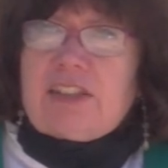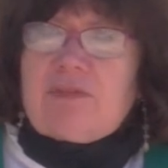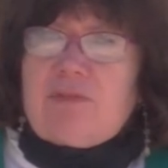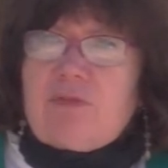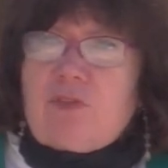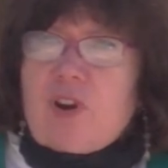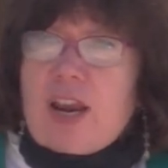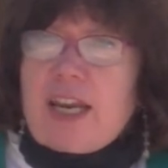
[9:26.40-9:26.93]

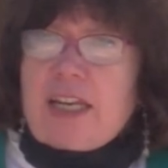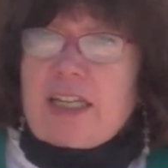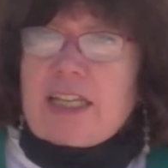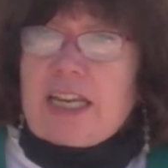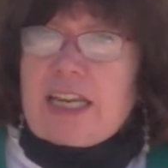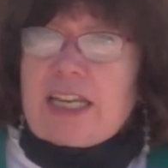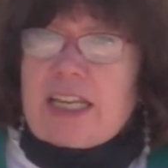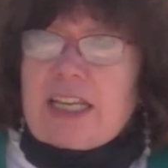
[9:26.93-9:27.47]

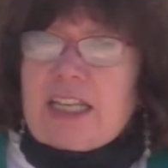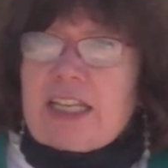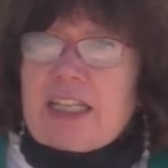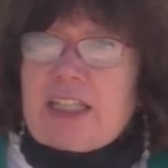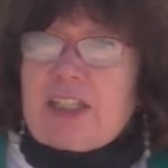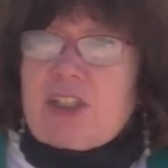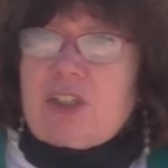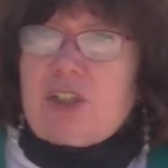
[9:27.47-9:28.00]
frightening
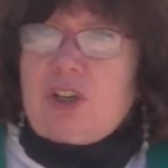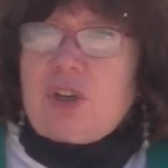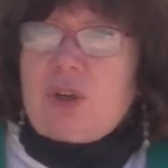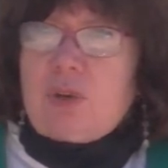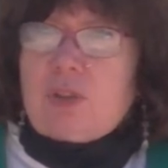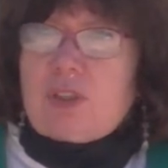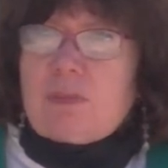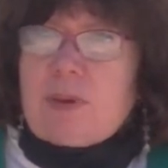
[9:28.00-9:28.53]

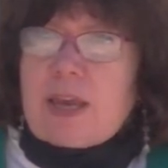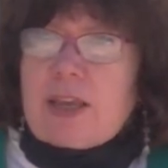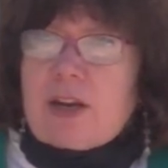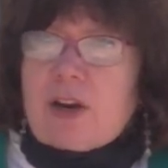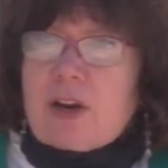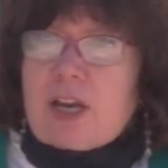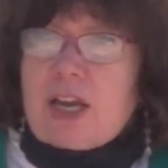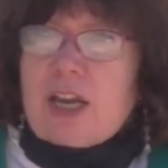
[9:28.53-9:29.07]
news about
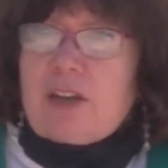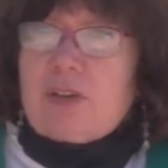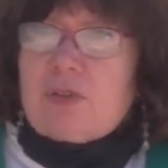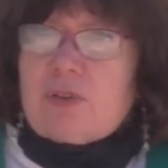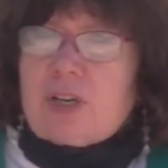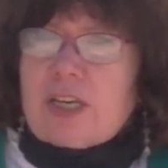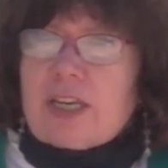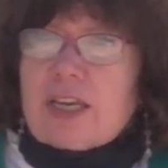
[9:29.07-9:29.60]
our
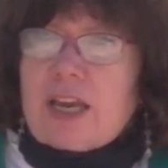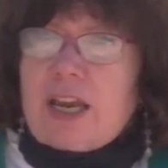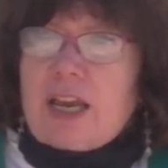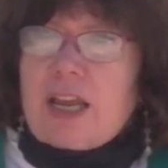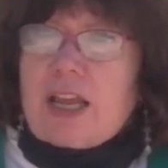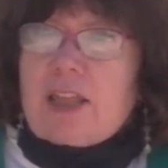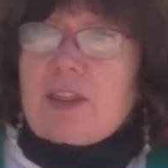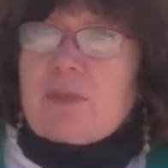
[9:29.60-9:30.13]
country,
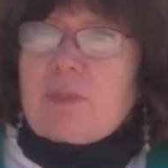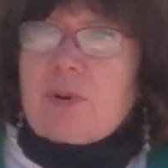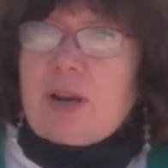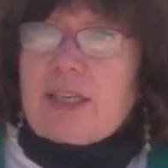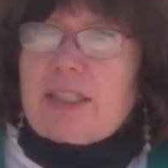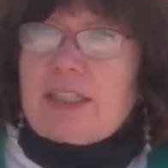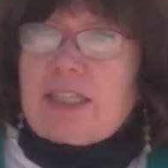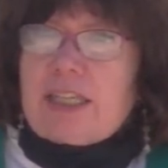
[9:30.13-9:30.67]
the
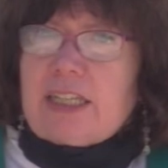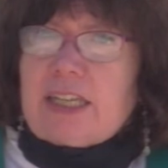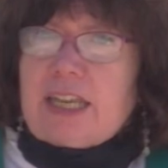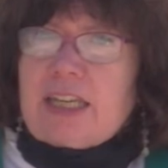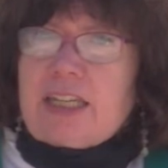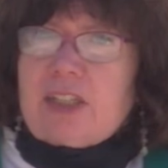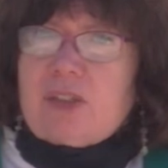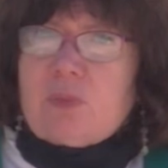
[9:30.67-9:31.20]
president
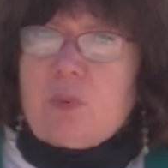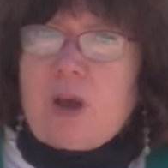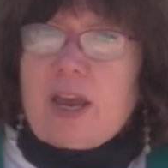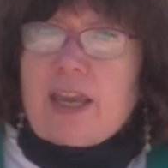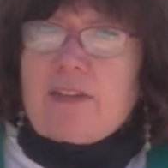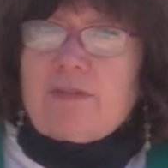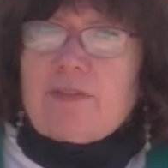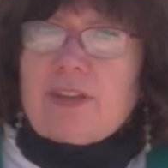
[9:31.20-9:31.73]
and his
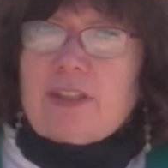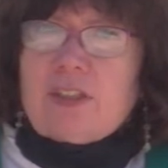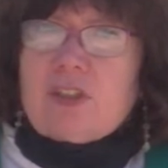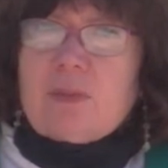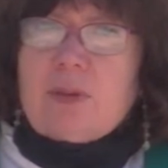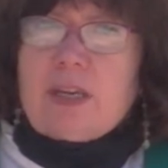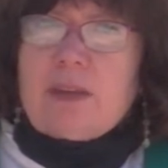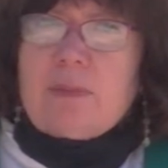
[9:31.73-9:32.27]
wife and so
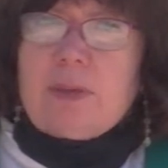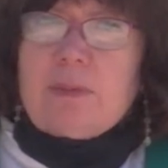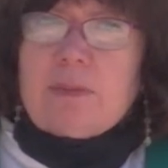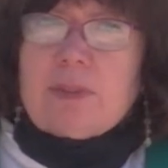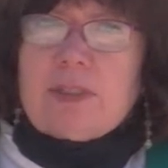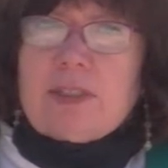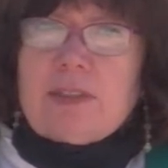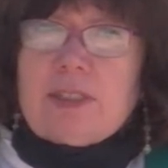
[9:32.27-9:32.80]
many people
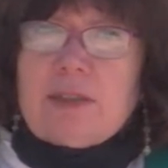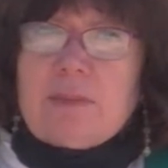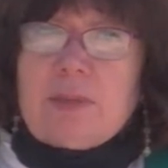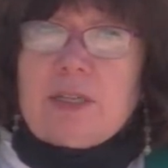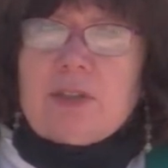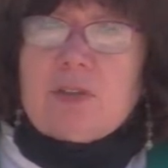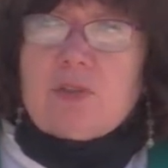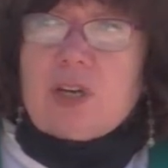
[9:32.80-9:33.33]
in his
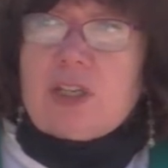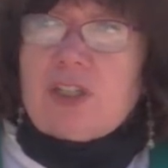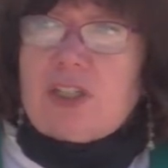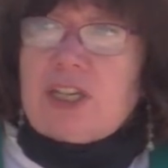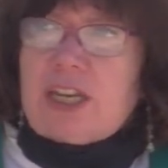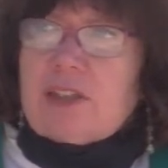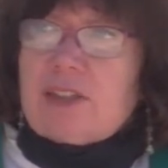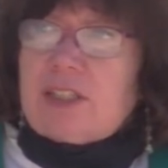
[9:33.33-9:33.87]
administration
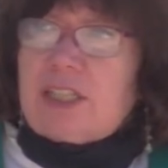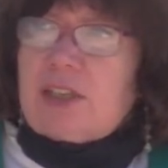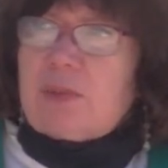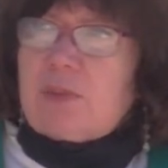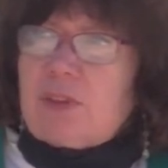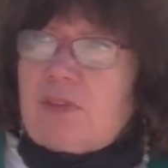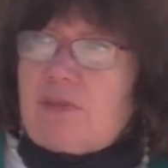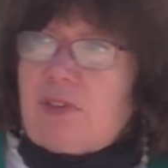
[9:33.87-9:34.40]
now sick
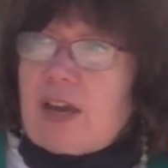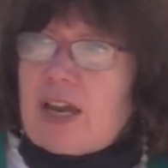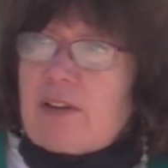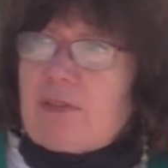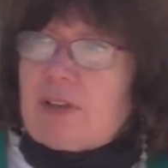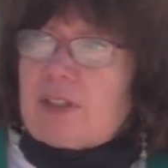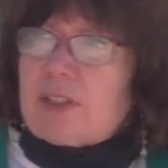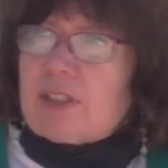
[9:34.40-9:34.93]
with the
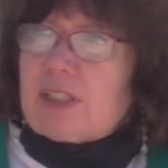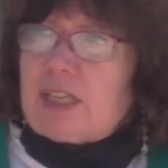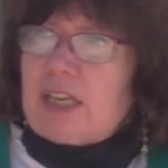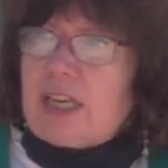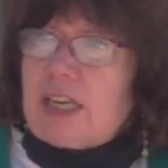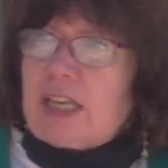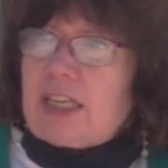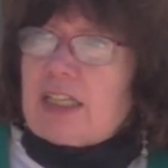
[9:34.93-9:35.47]
virus,
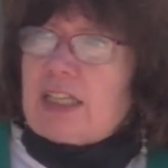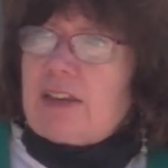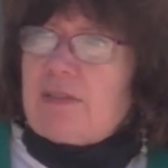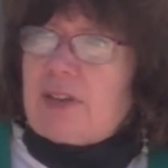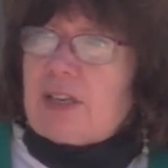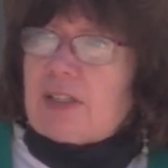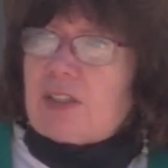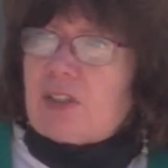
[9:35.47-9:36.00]

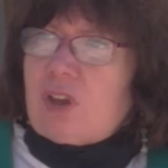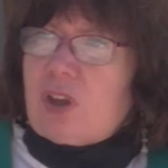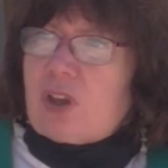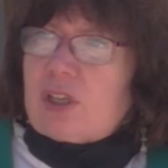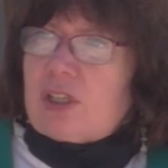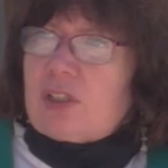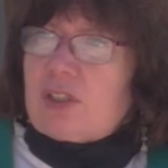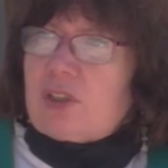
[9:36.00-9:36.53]
leaving us all
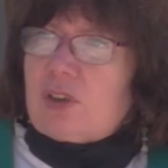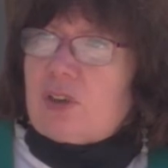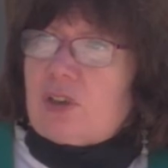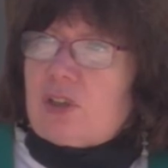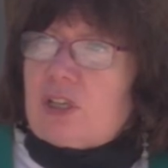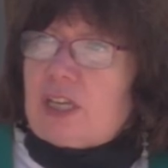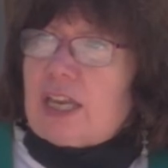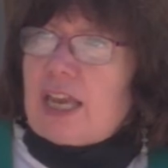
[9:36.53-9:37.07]
concerned.
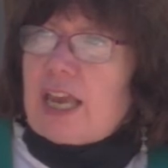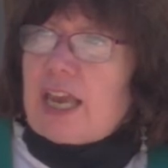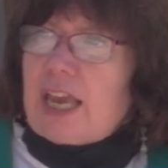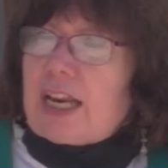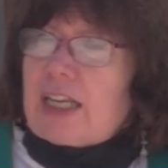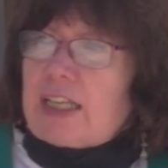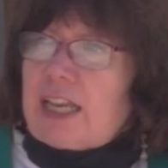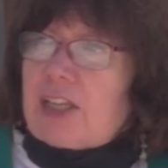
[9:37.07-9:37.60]

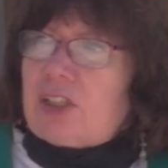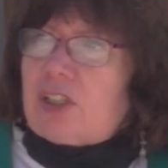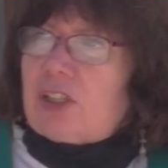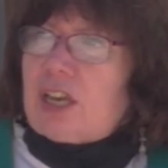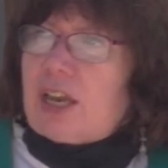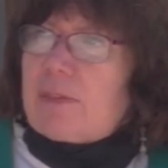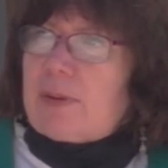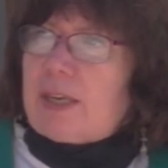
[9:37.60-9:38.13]
An election
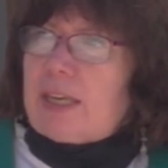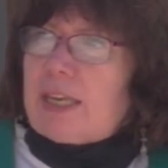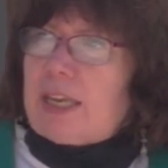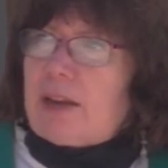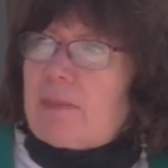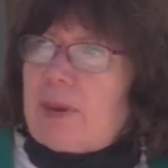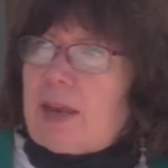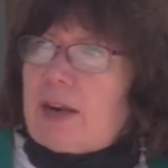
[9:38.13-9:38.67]
coming in
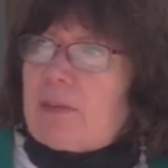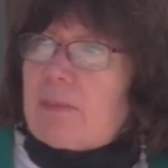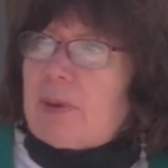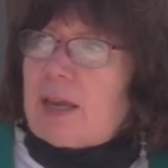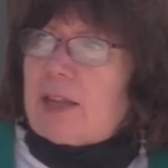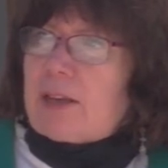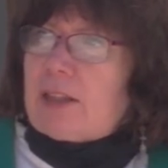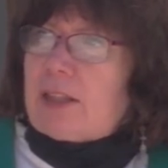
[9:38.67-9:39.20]
about a
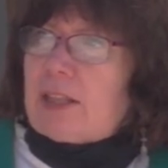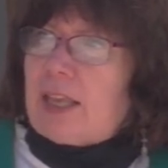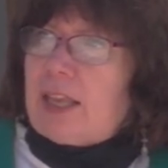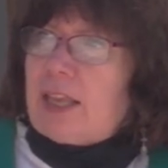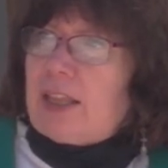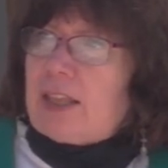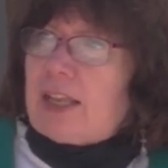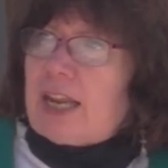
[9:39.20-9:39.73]
month
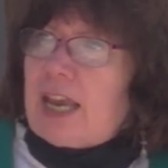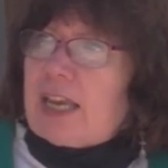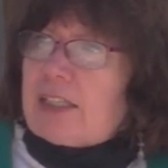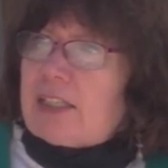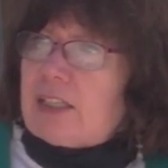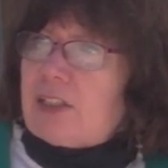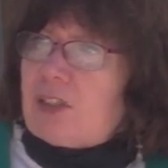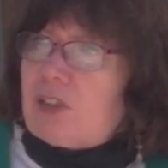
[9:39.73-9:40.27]
that has
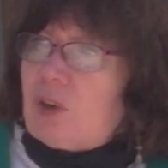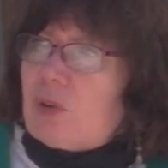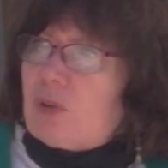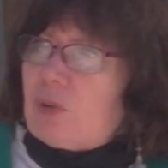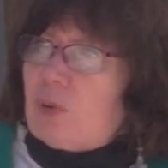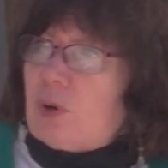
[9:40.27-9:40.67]
us so torn